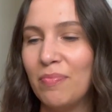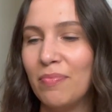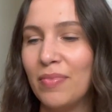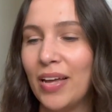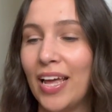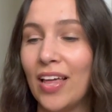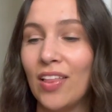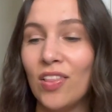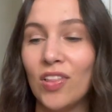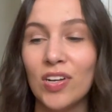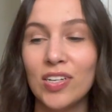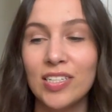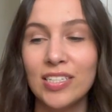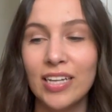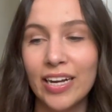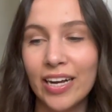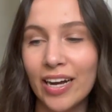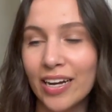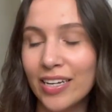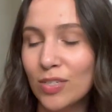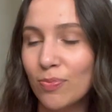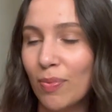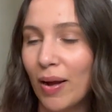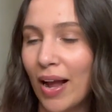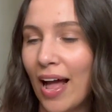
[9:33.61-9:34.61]
It Looks Like
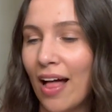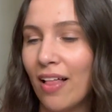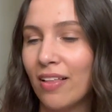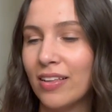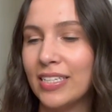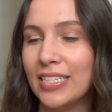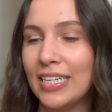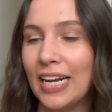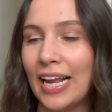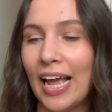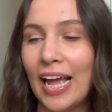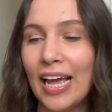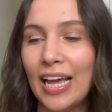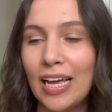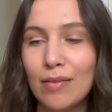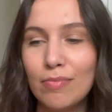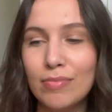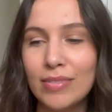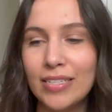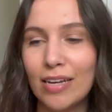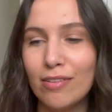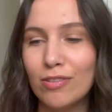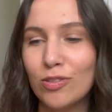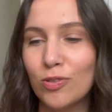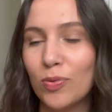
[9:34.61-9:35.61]
Us by Allison
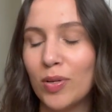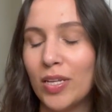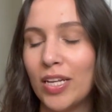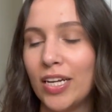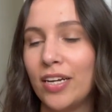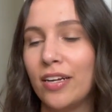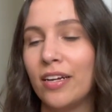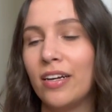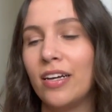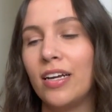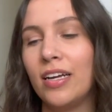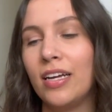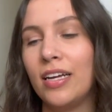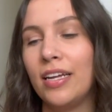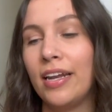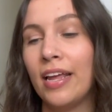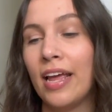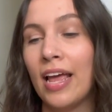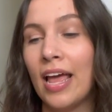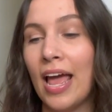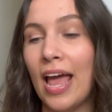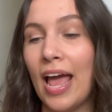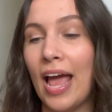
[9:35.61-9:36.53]
Ames sounds really good.